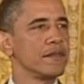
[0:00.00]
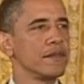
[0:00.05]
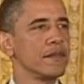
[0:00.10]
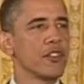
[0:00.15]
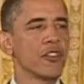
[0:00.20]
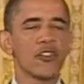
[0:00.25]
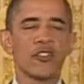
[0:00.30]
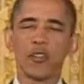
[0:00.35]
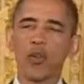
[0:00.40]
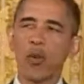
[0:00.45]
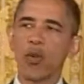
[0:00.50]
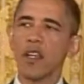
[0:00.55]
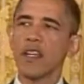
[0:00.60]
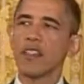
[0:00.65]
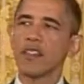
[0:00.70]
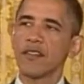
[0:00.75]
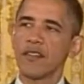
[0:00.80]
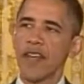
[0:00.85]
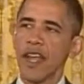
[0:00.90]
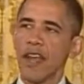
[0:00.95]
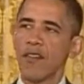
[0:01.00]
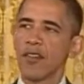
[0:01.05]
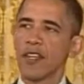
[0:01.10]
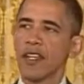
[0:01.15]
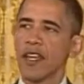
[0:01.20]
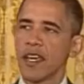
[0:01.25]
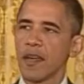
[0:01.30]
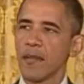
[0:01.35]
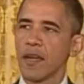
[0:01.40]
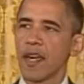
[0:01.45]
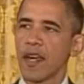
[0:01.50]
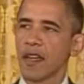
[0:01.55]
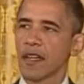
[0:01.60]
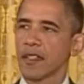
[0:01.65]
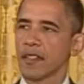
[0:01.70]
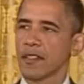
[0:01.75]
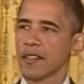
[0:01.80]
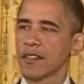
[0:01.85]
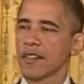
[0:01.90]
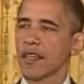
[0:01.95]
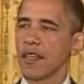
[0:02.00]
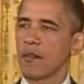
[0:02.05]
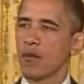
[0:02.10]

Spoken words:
The stories of everyday Americans,